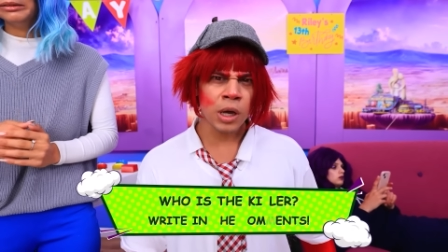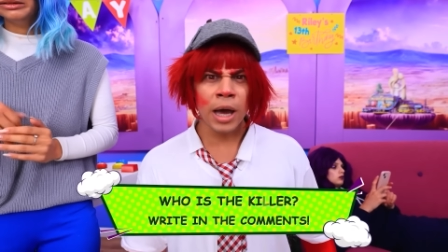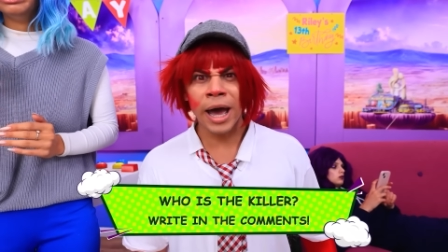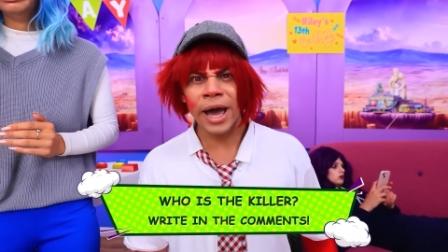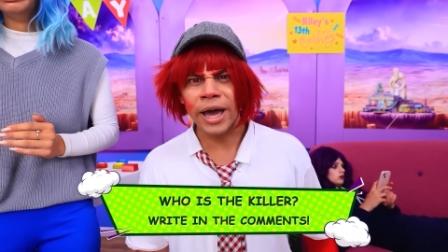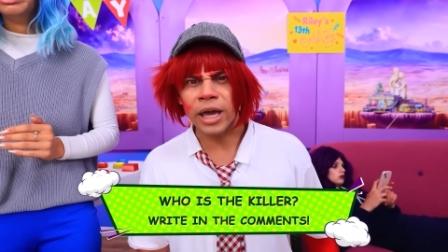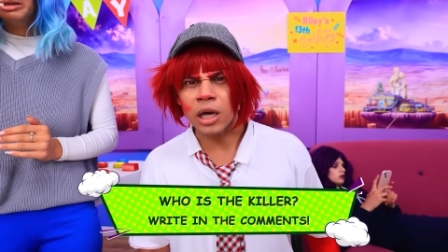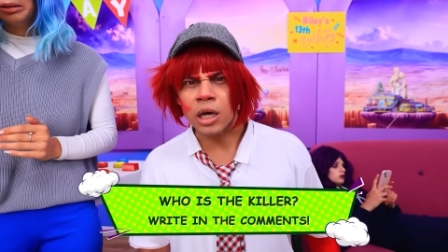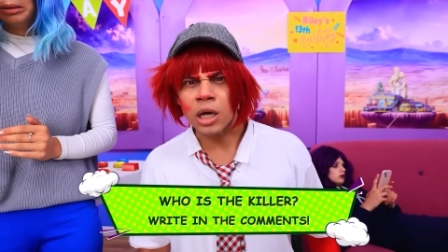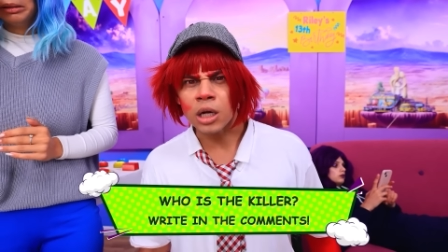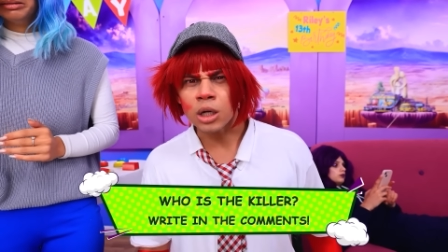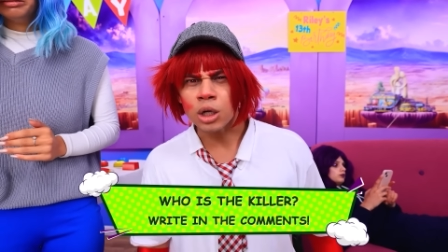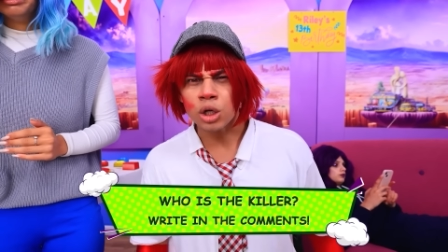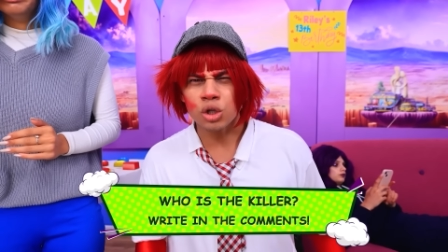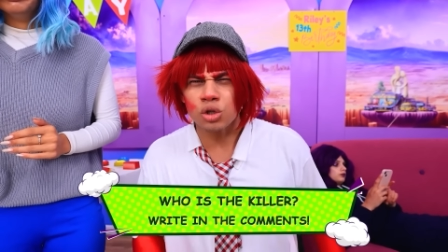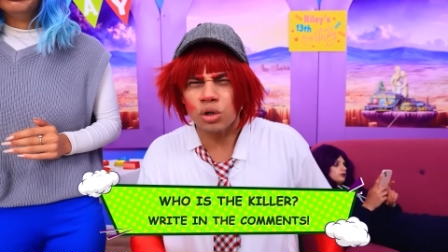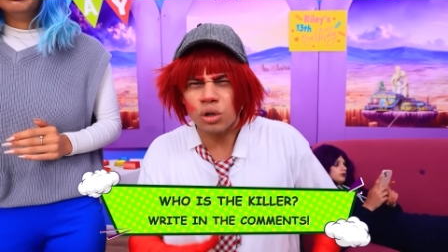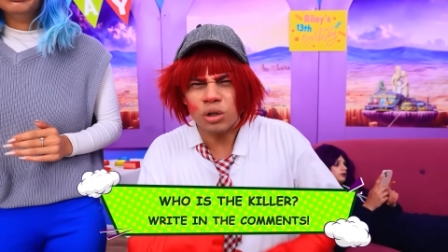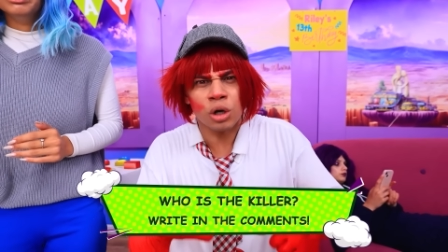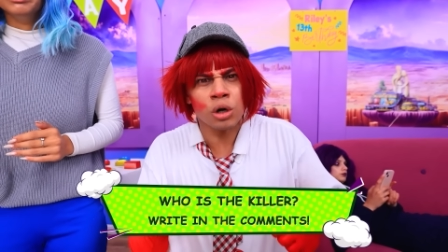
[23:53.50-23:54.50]
Hey, you
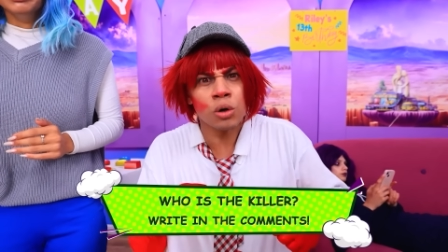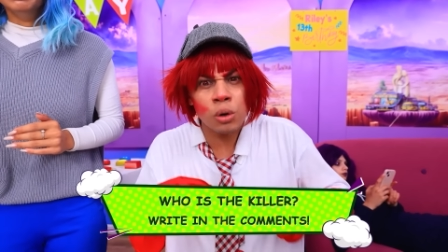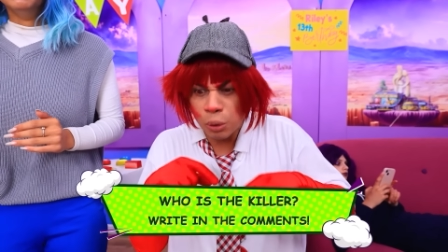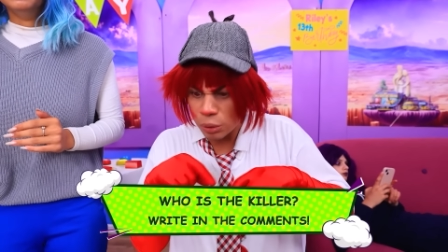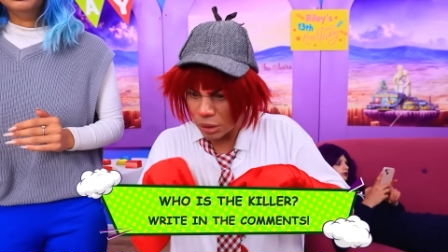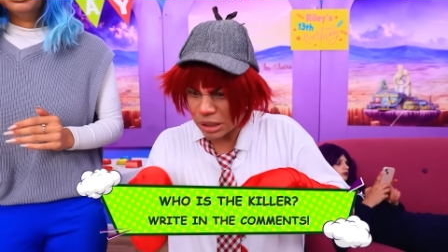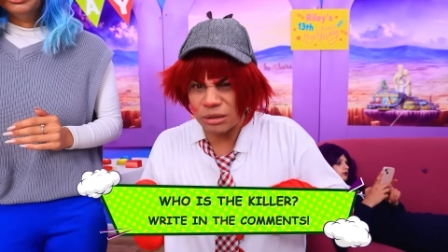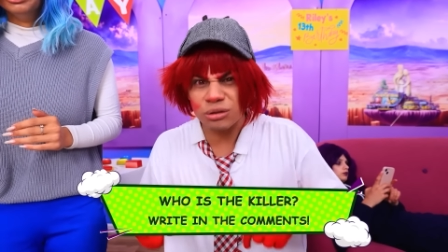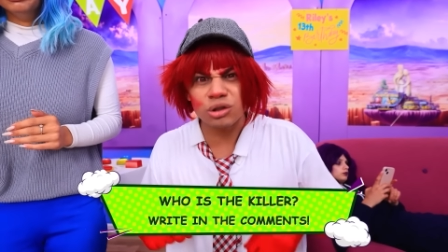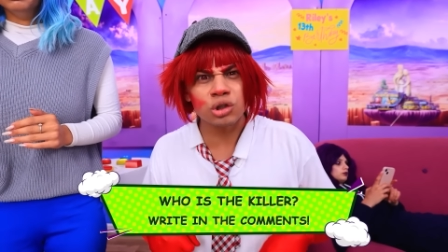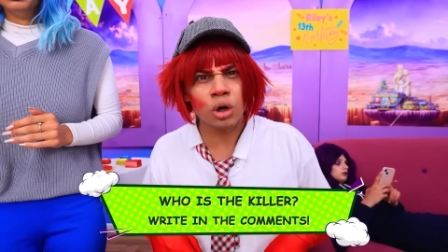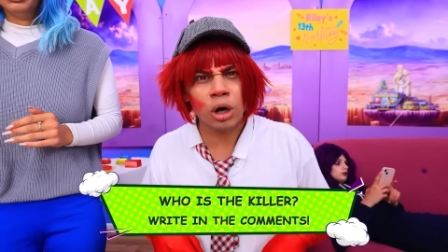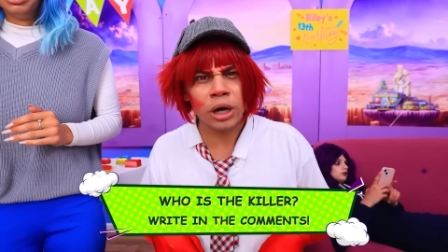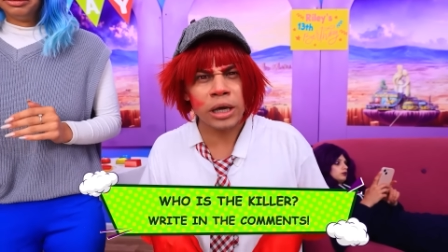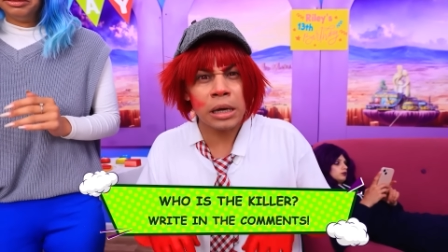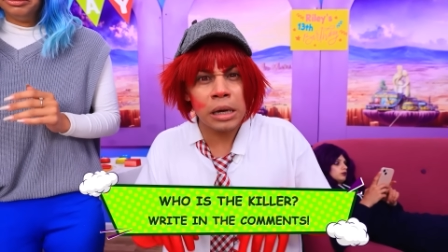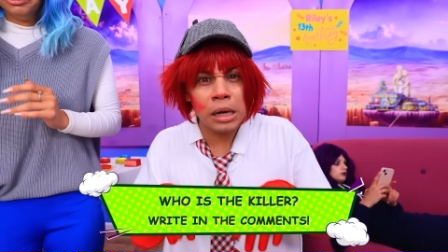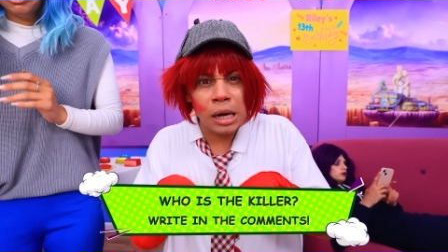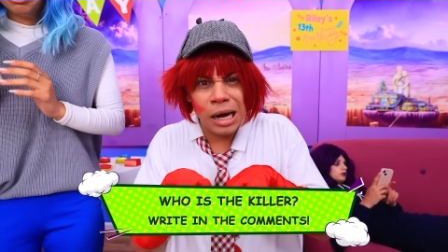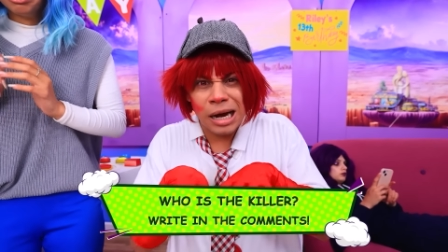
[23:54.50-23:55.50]
guys, hit
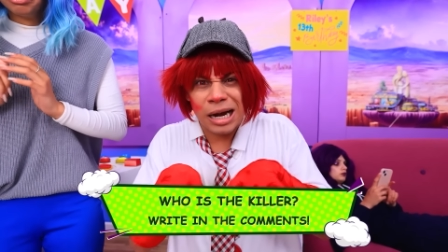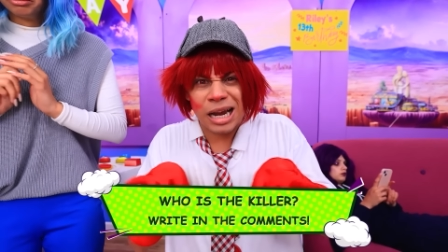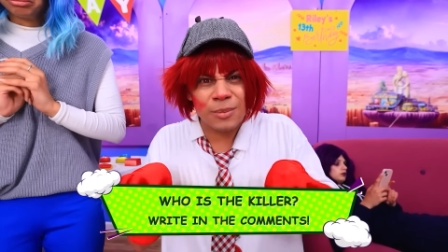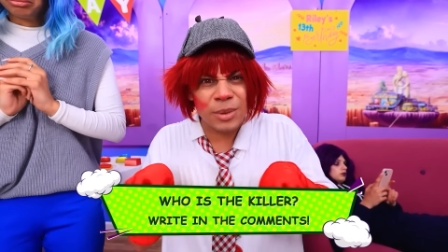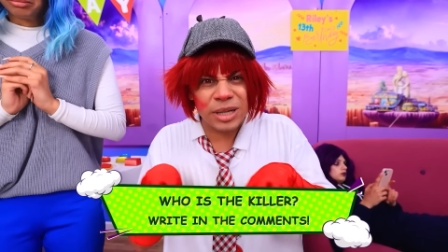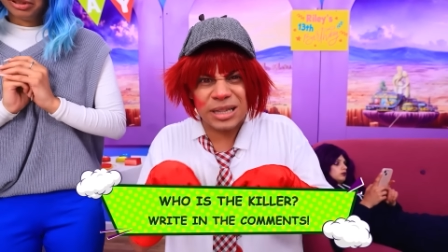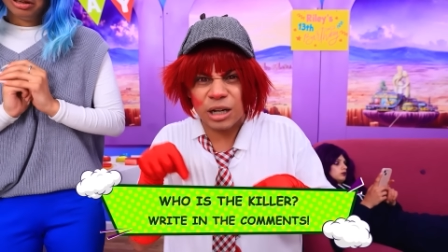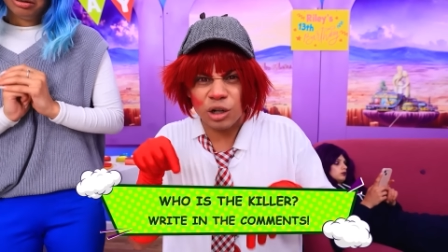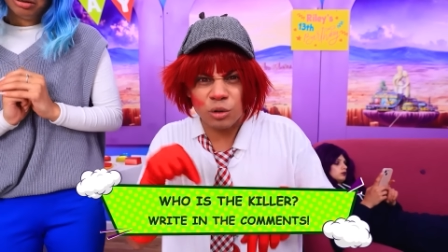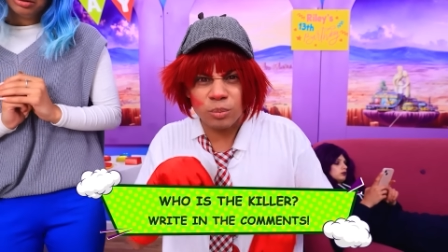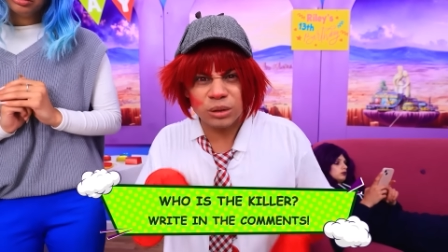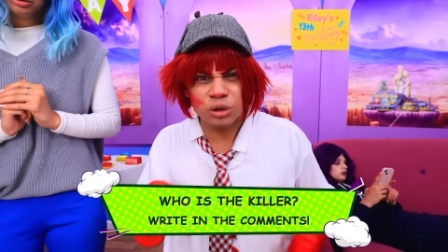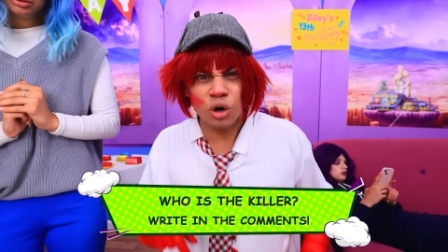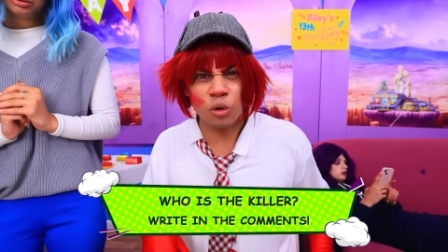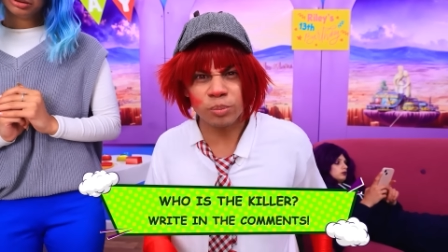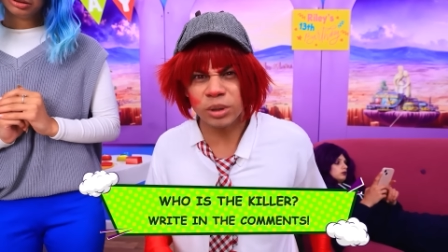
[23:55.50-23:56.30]
up the comments!